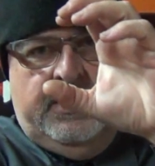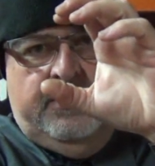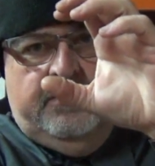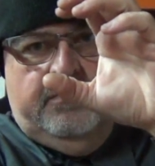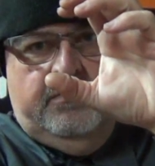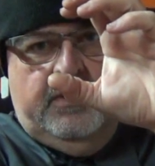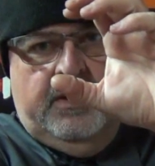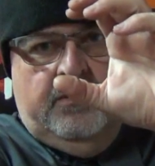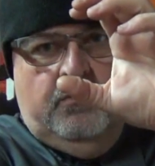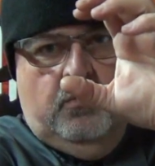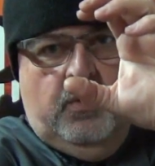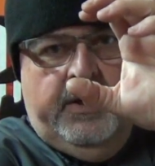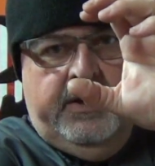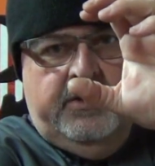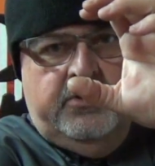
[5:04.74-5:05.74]
and
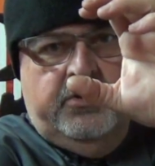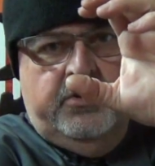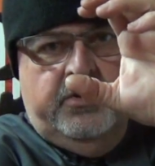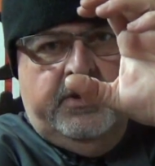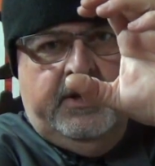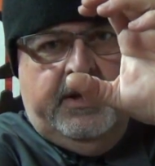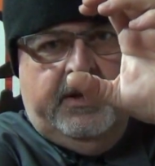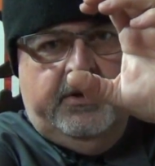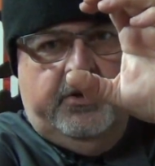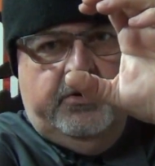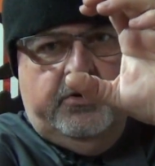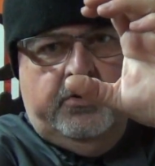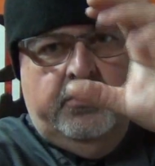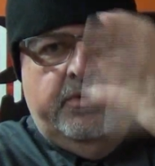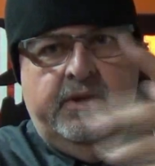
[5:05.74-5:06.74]
then wait until you get down here
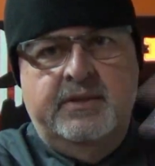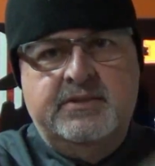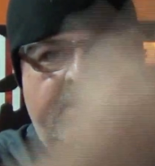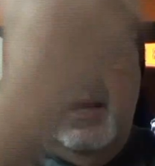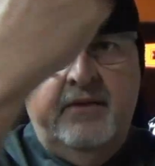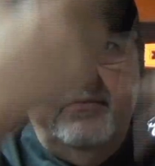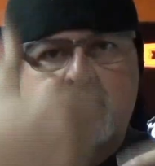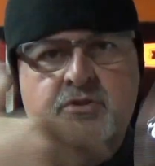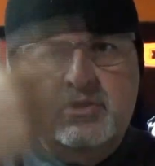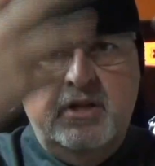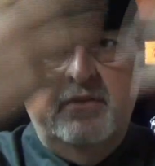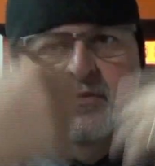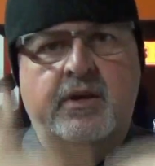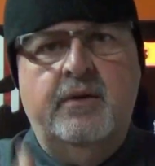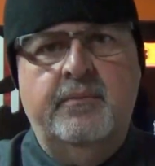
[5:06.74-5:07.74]
to do this. Have your
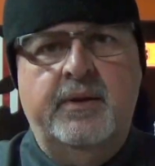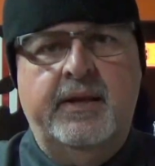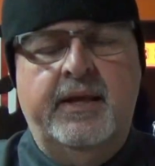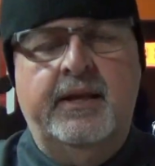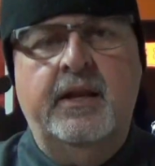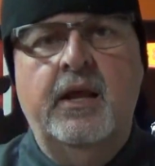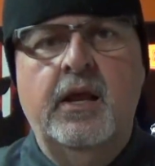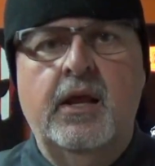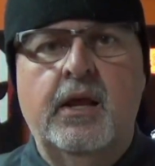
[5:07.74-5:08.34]
stuff coming in.